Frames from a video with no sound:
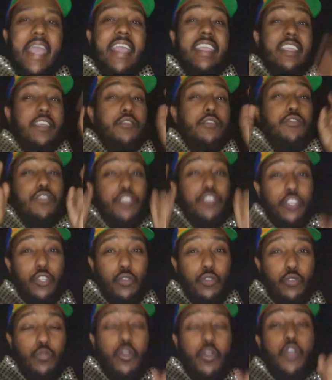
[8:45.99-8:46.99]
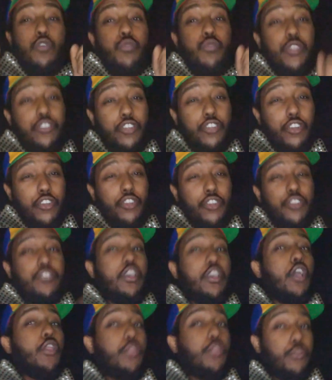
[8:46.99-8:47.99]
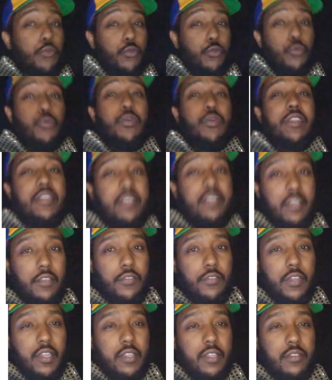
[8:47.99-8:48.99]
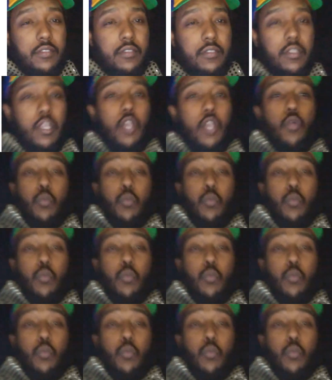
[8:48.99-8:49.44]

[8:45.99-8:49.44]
and gives you returns through dividends,